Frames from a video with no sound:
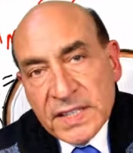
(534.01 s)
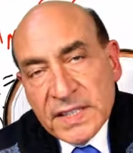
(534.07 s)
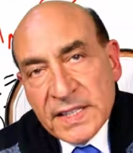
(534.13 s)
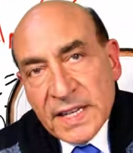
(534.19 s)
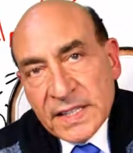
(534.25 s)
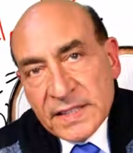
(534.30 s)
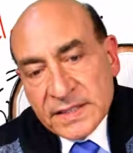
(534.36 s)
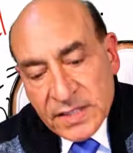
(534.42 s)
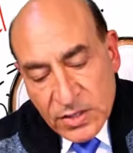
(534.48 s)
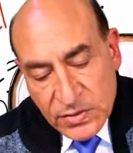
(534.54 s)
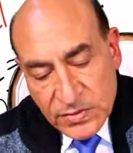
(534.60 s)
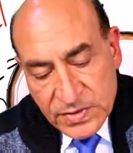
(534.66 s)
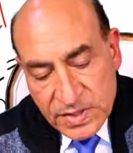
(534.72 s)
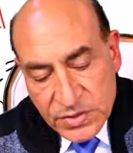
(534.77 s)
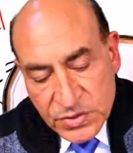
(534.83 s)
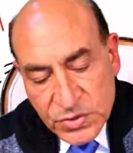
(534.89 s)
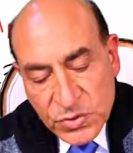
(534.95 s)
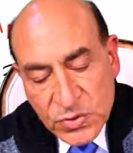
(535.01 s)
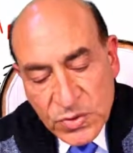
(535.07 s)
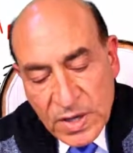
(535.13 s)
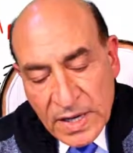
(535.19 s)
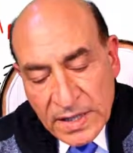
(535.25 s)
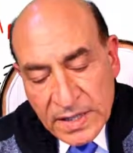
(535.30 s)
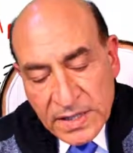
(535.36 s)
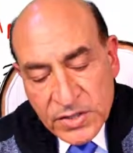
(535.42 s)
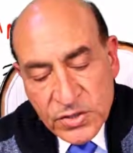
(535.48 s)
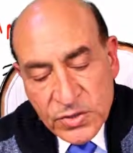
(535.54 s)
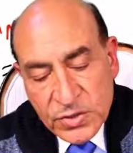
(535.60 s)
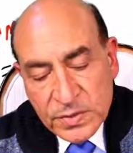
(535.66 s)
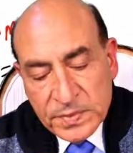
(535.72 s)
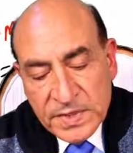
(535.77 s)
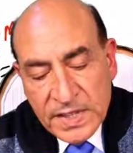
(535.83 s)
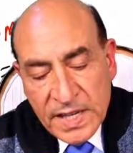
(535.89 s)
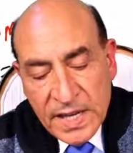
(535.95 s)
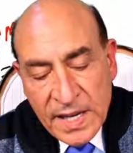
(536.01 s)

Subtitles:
delta over 2R cubed